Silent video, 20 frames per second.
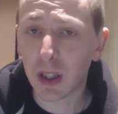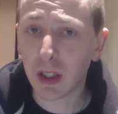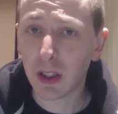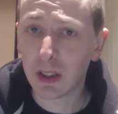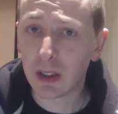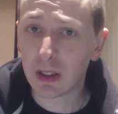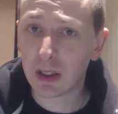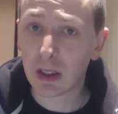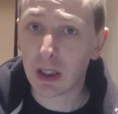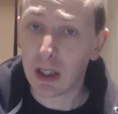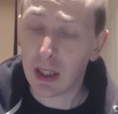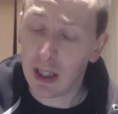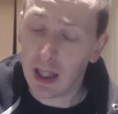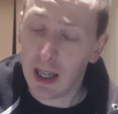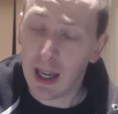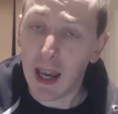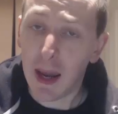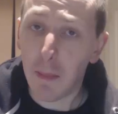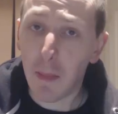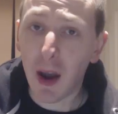because
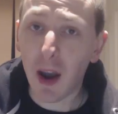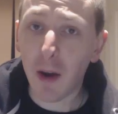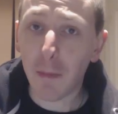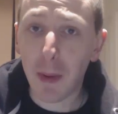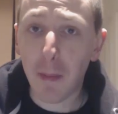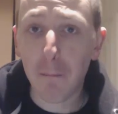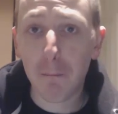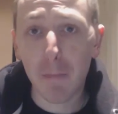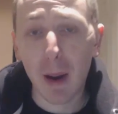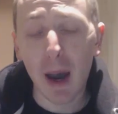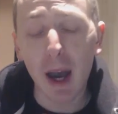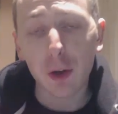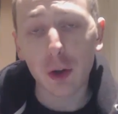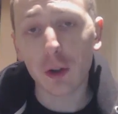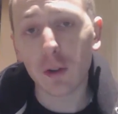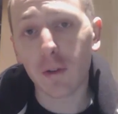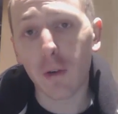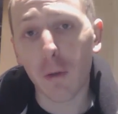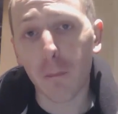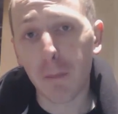it may have been
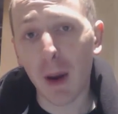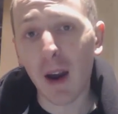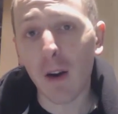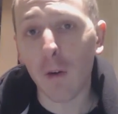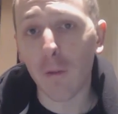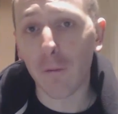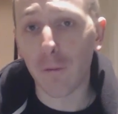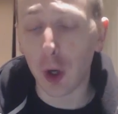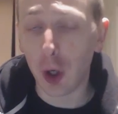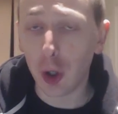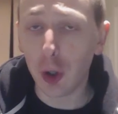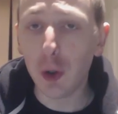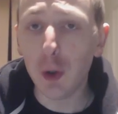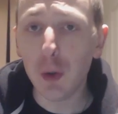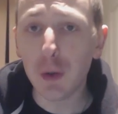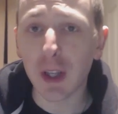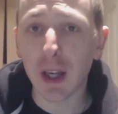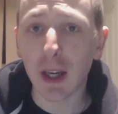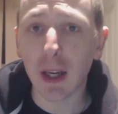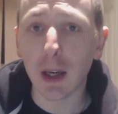bad news for Barrett for
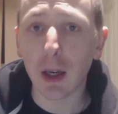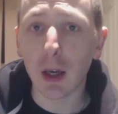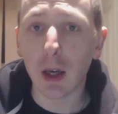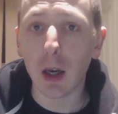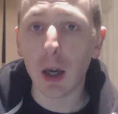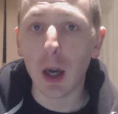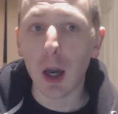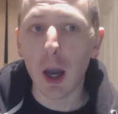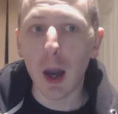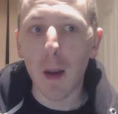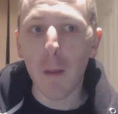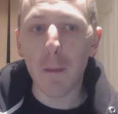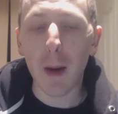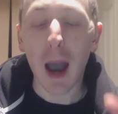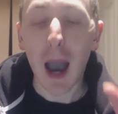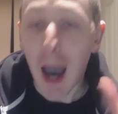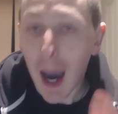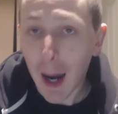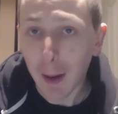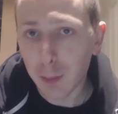losing,
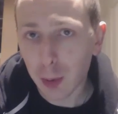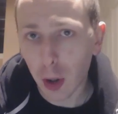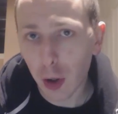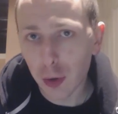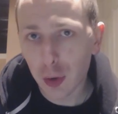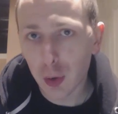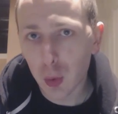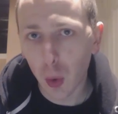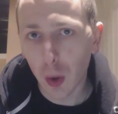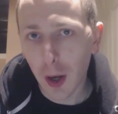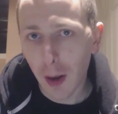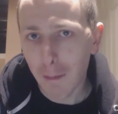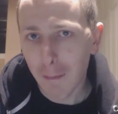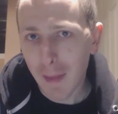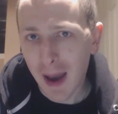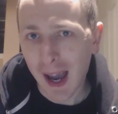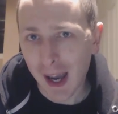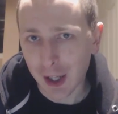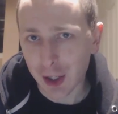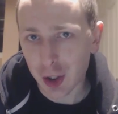but Ambrose won a
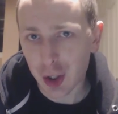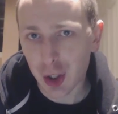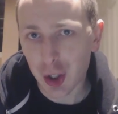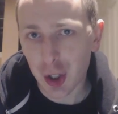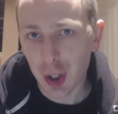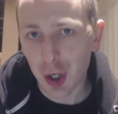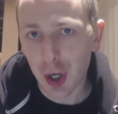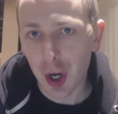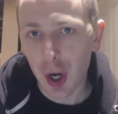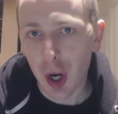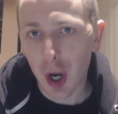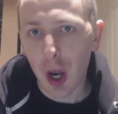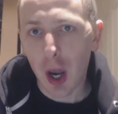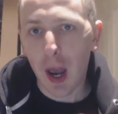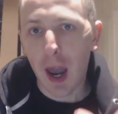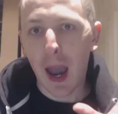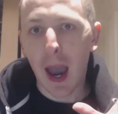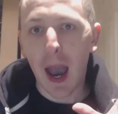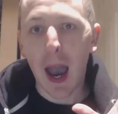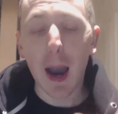match.
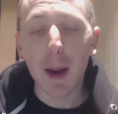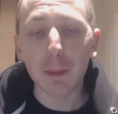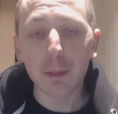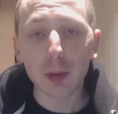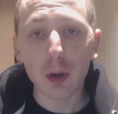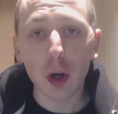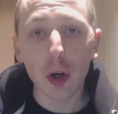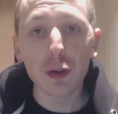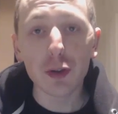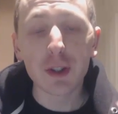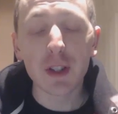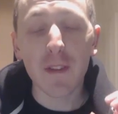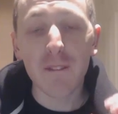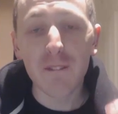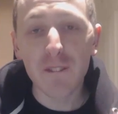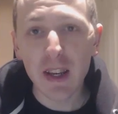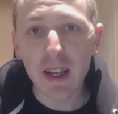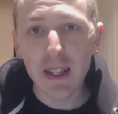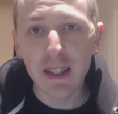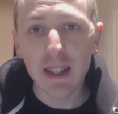Ambrose
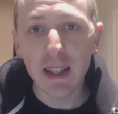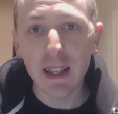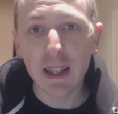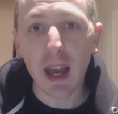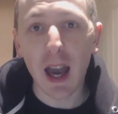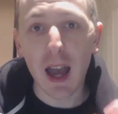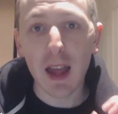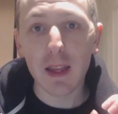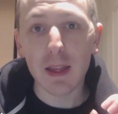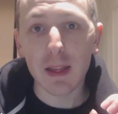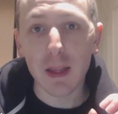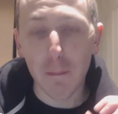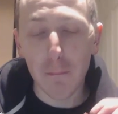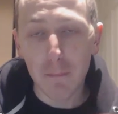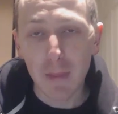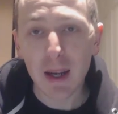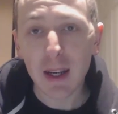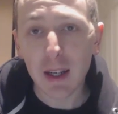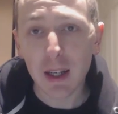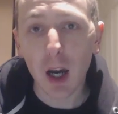defeated
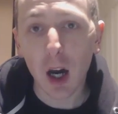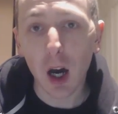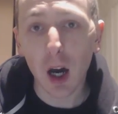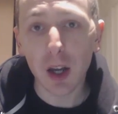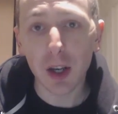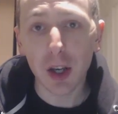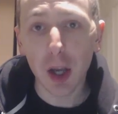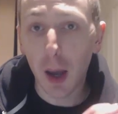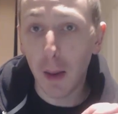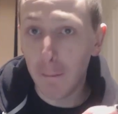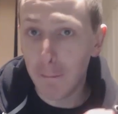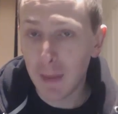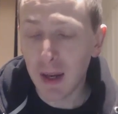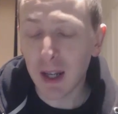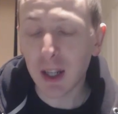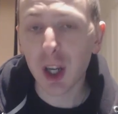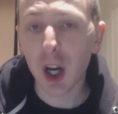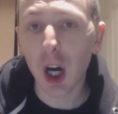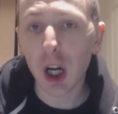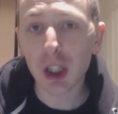the
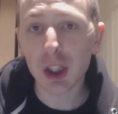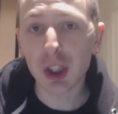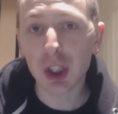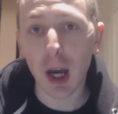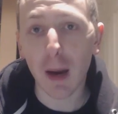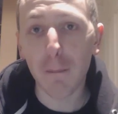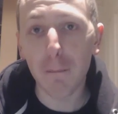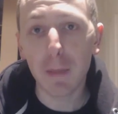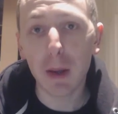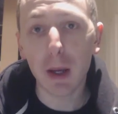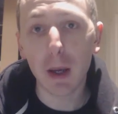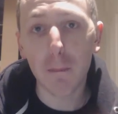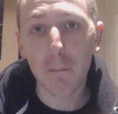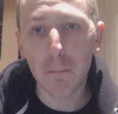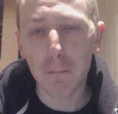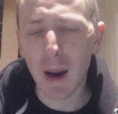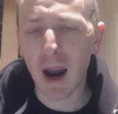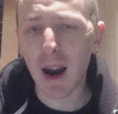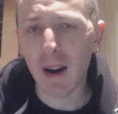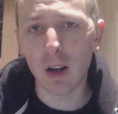mid-card
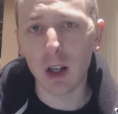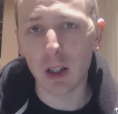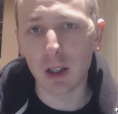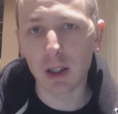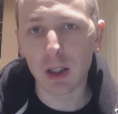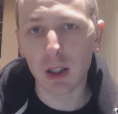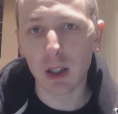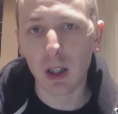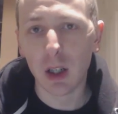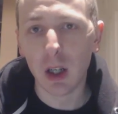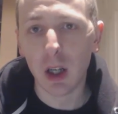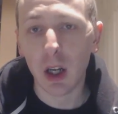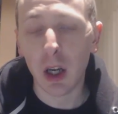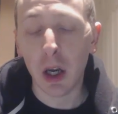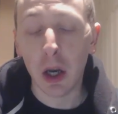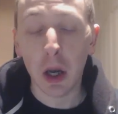champion Barrett.